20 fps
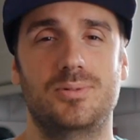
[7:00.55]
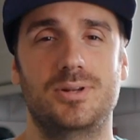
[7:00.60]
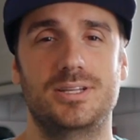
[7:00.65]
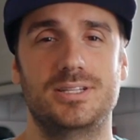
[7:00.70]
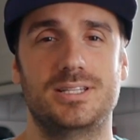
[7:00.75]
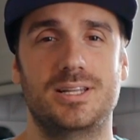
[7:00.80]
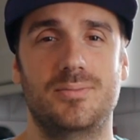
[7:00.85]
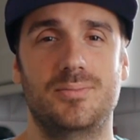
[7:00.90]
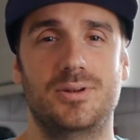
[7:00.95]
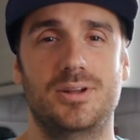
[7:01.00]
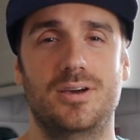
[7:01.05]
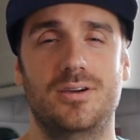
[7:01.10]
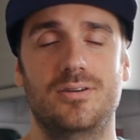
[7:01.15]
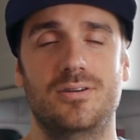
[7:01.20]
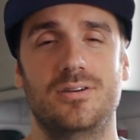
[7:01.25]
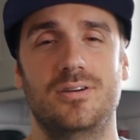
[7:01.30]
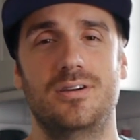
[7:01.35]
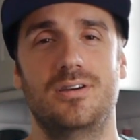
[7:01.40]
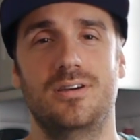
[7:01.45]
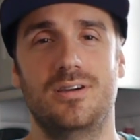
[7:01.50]
please let me know.
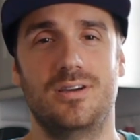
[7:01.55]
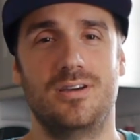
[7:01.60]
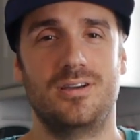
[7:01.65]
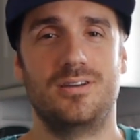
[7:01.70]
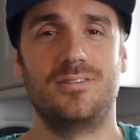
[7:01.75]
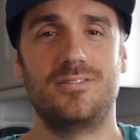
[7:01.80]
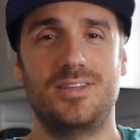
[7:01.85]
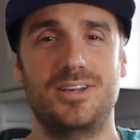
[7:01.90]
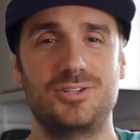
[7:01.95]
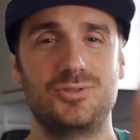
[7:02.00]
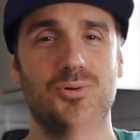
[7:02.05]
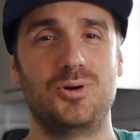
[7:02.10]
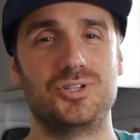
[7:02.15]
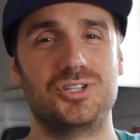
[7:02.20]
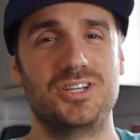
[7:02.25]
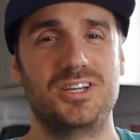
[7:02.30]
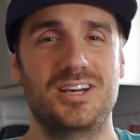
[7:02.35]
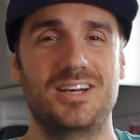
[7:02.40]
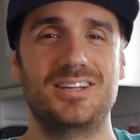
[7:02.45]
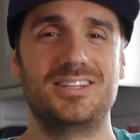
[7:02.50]
Thanks for
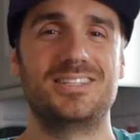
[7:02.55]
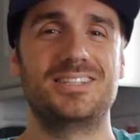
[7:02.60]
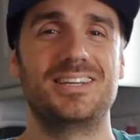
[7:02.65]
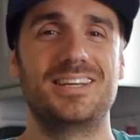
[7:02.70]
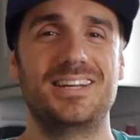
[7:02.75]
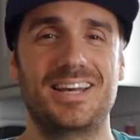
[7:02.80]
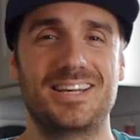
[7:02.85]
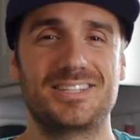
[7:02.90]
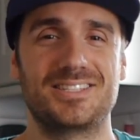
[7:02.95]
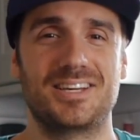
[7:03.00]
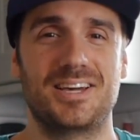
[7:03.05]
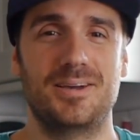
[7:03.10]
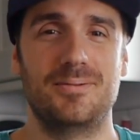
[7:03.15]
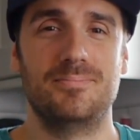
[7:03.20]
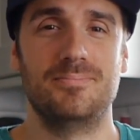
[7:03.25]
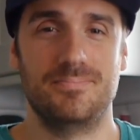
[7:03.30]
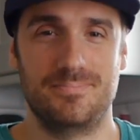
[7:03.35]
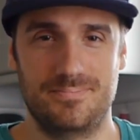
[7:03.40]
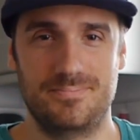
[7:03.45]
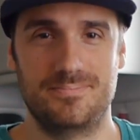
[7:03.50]
watching, guys. See you next time.